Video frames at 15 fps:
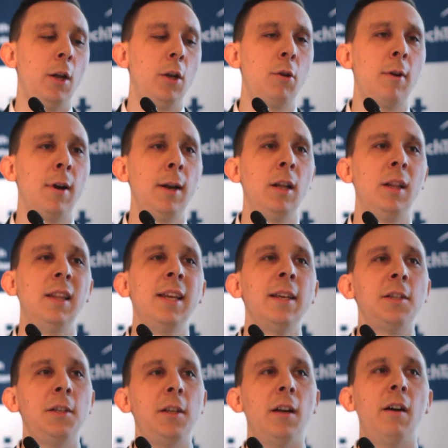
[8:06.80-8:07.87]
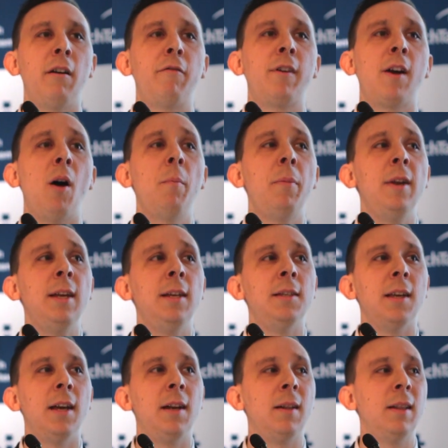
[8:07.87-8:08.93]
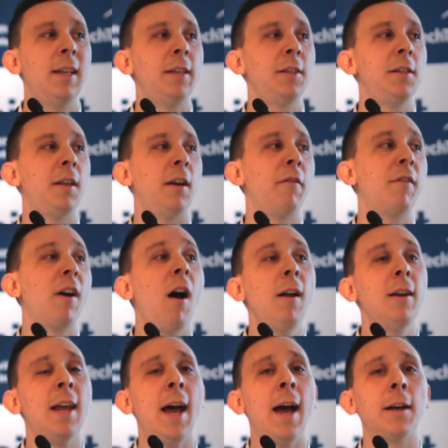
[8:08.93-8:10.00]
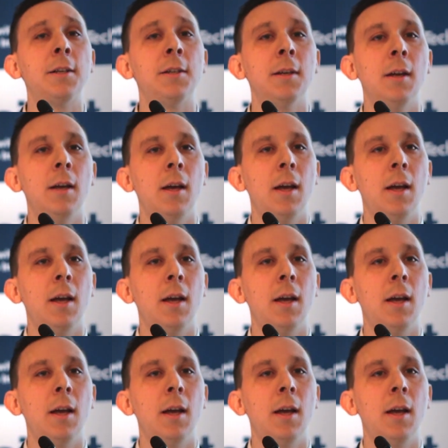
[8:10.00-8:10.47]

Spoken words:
to create a list of companies and a list of contacts